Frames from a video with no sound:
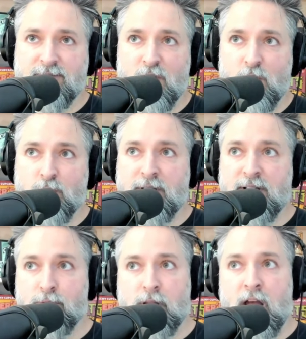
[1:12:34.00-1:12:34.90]
only
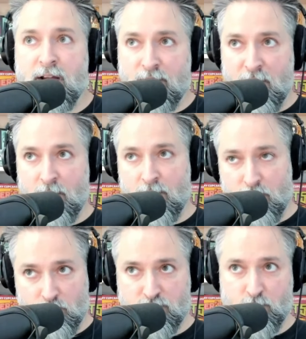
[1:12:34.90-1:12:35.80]
rely on
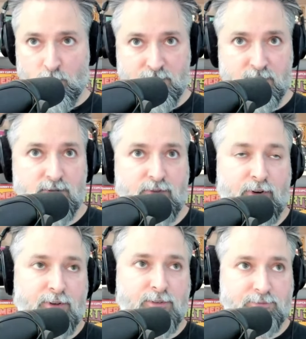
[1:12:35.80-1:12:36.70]
those sources
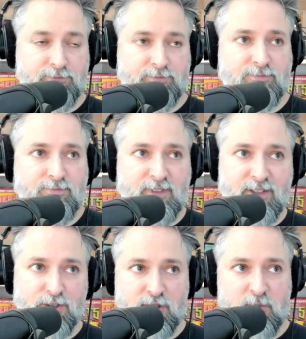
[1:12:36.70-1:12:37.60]
for
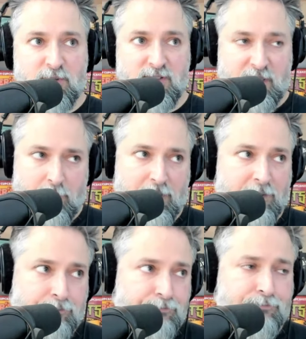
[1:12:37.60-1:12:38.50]
legitimacy. But,
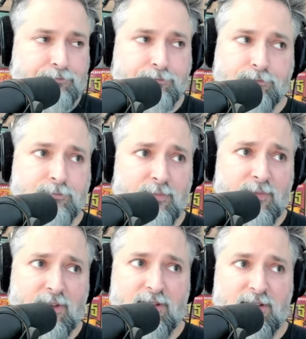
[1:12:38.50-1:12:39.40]

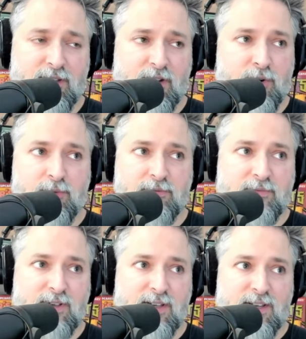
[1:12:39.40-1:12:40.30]
you know,
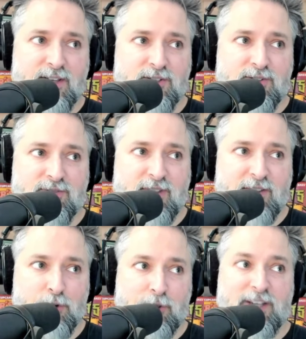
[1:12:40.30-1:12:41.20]

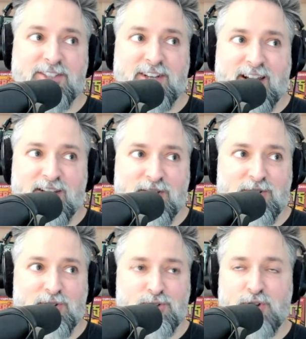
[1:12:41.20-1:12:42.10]
if you're listening and
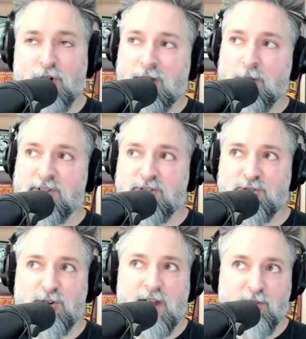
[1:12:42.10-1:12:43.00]
you're starting a
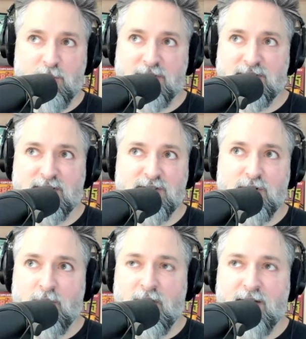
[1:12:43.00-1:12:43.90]
business or have a business, you
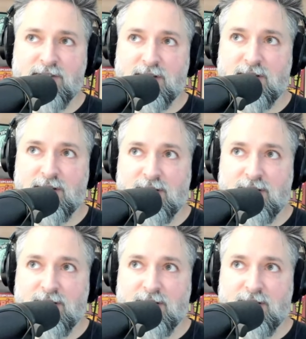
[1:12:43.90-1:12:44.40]
don't have to